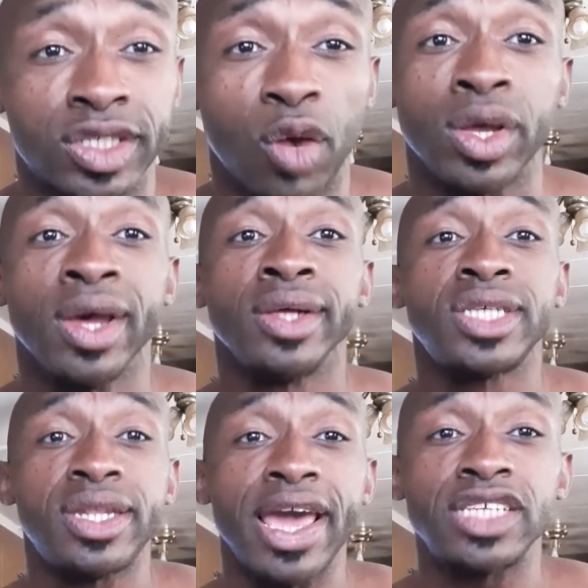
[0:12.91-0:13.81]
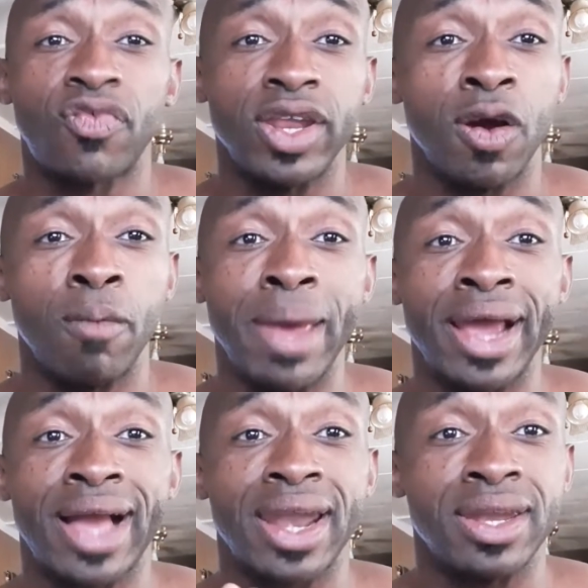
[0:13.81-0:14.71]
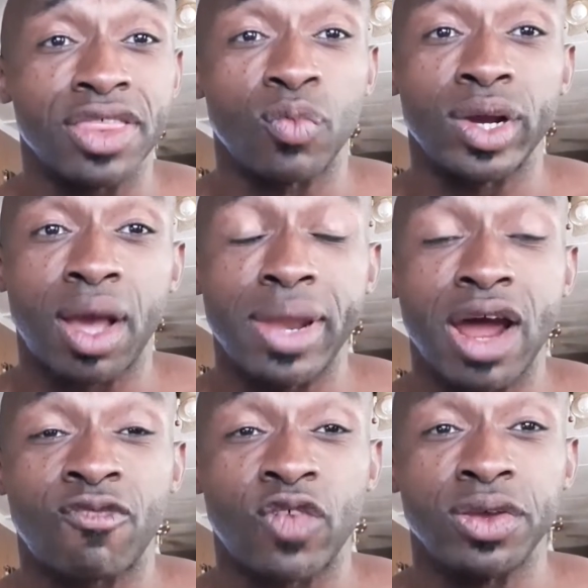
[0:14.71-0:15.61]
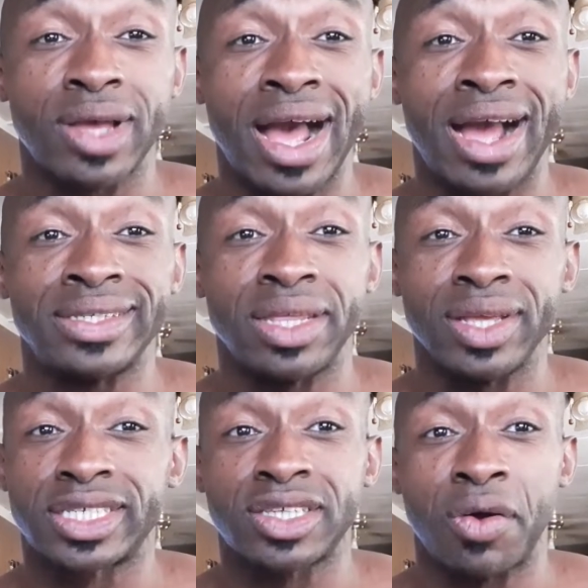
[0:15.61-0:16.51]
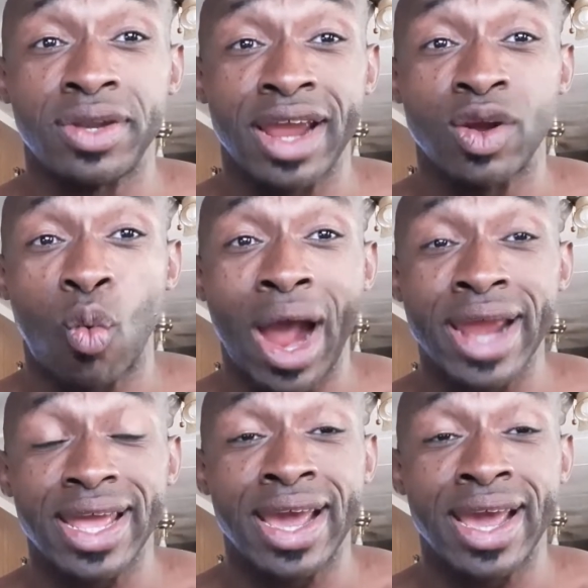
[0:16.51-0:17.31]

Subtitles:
So, today's video, man, got another one coming out for you guys, and this is on Dana White.